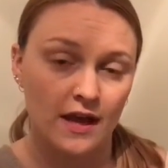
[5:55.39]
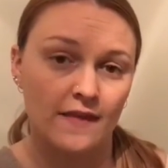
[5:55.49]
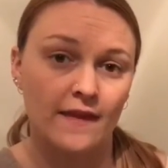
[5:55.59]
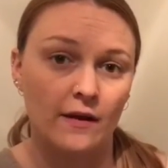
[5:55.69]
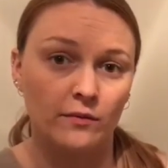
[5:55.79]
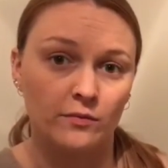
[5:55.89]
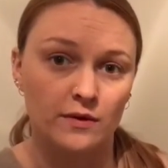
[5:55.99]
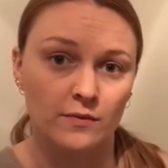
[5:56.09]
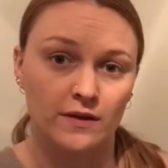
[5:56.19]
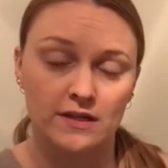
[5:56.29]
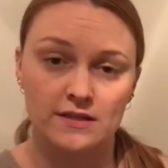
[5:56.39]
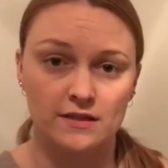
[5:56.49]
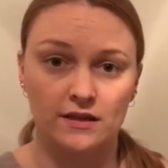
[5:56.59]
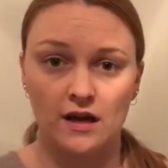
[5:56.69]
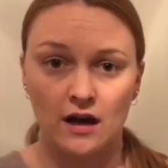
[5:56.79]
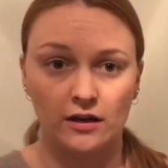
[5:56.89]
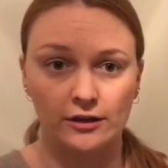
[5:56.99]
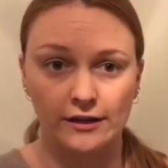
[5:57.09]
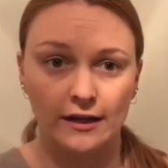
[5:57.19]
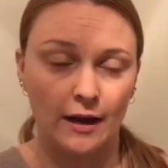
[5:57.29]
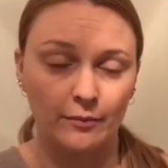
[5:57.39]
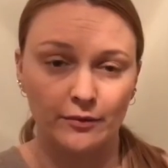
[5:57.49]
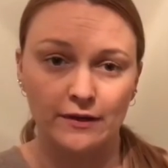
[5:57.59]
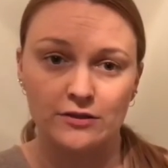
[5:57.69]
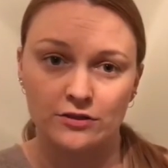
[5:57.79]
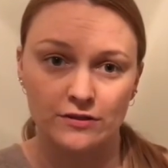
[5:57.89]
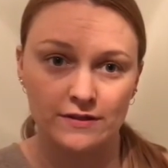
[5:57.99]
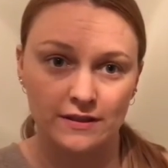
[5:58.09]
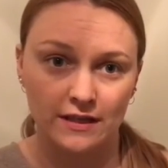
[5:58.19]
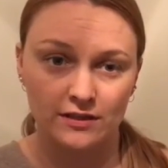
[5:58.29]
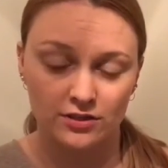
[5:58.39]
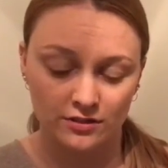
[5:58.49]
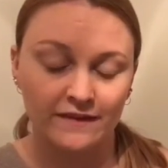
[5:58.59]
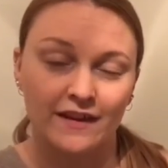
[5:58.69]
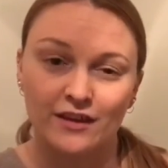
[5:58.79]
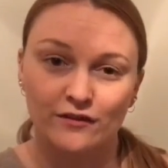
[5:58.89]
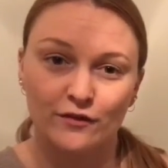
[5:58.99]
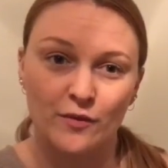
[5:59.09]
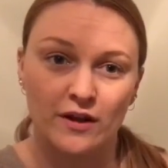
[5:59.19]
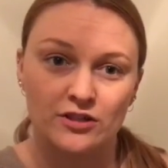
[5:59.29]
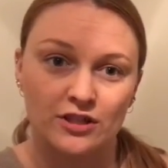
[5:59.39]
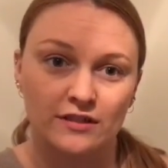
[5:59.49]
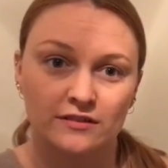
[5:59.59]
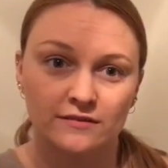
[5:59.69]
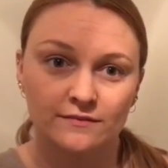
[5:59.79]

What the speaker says: and that will be when he's in the concrete operational stage. Thank you for watching.